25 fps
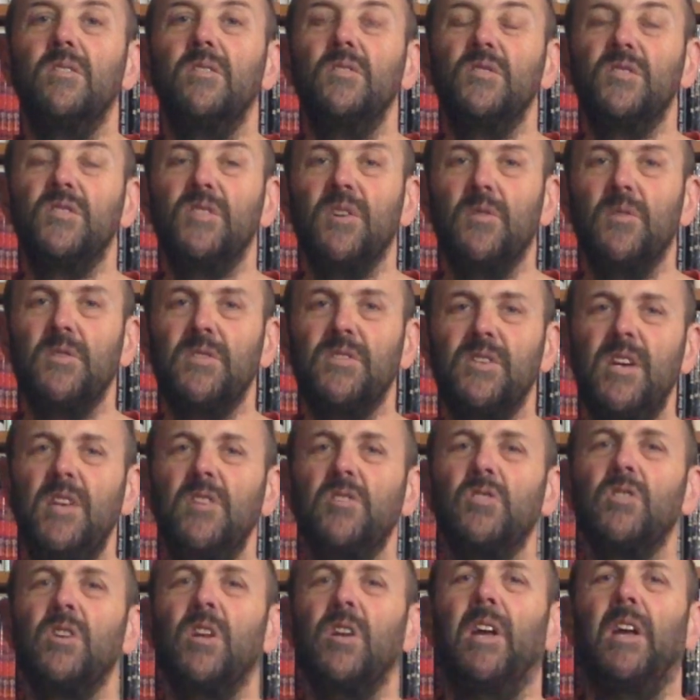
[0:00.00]
So
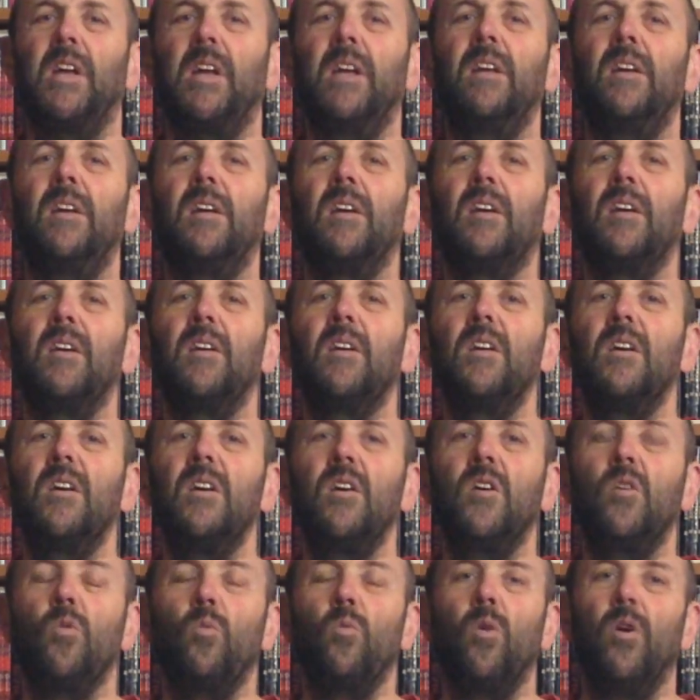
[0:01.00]
essentially,
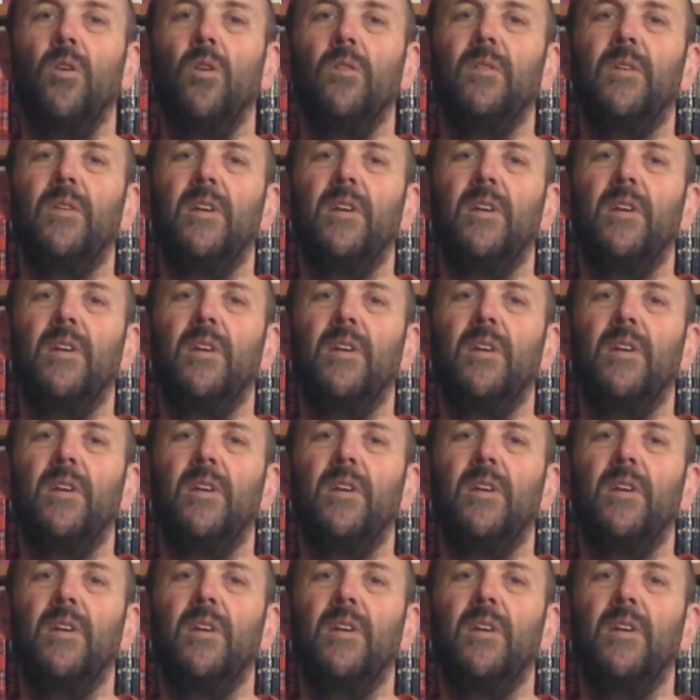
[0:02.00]
what